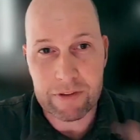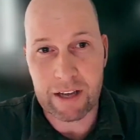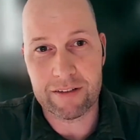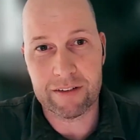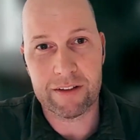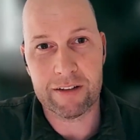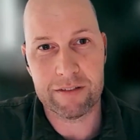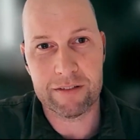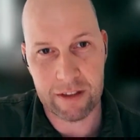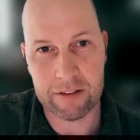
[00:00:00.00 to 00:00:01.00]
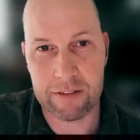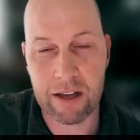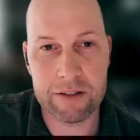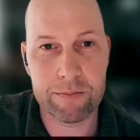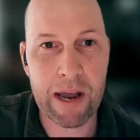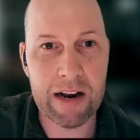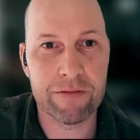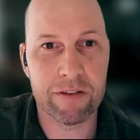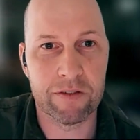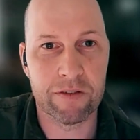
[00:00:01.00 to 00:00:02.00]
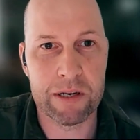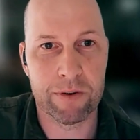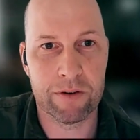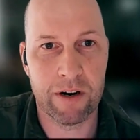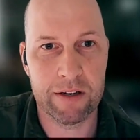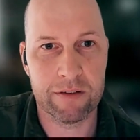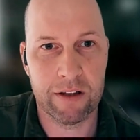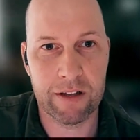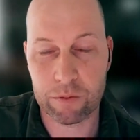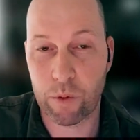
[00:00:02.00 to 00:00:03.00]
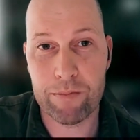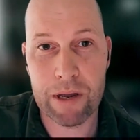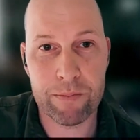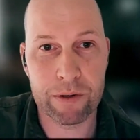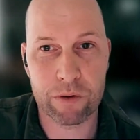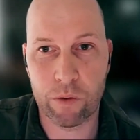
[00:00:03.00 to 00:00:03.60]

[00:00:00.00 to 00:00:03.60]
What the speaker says: that is painful for people, right? And that's why people